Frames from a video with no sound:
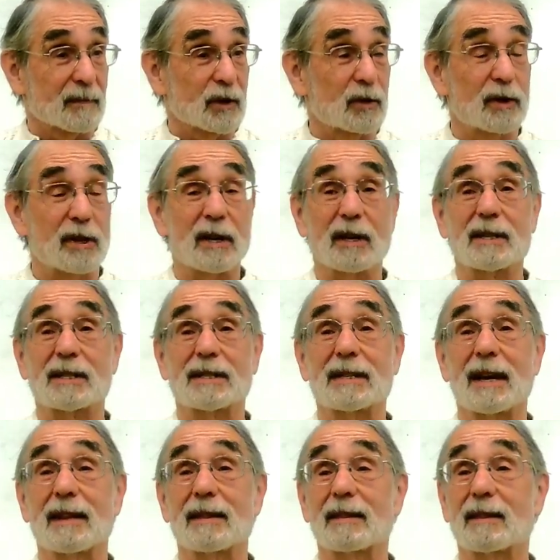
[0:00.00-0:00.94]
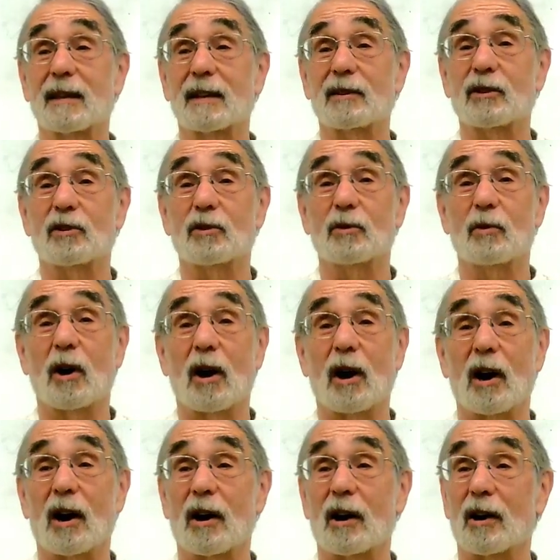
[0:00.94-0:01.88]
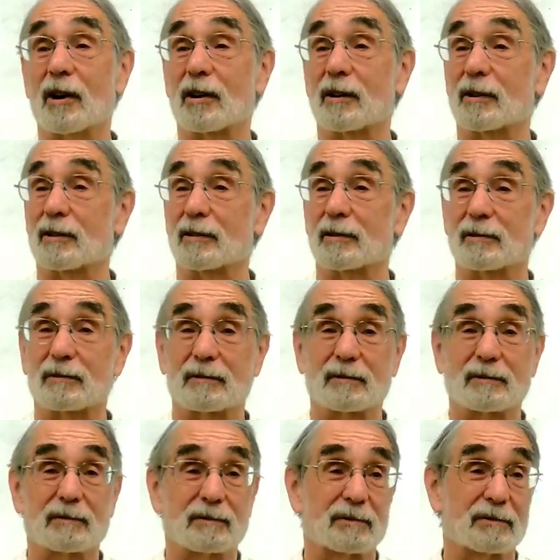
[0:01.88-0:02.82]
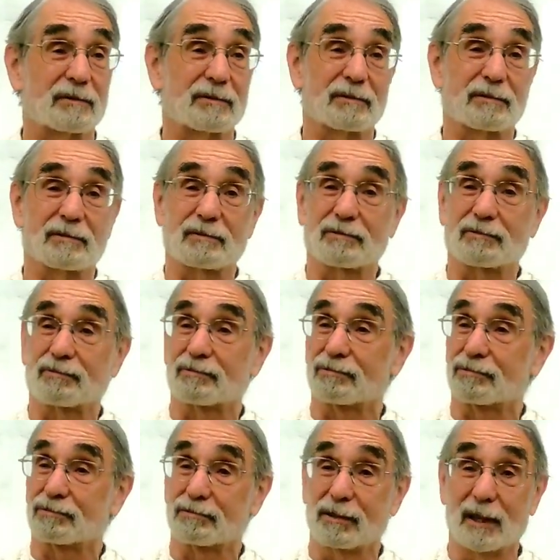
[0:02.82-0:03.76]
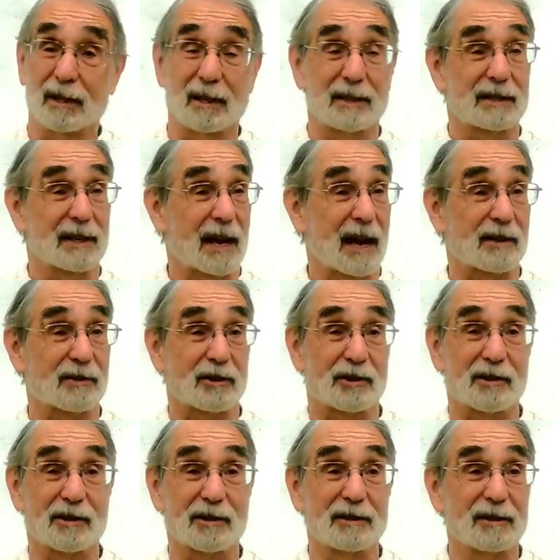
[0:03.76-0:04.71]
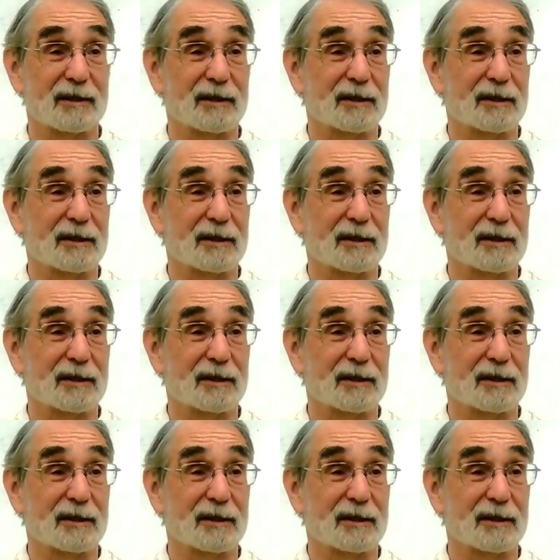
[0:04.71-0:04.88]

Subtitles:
to the extent that you are attached,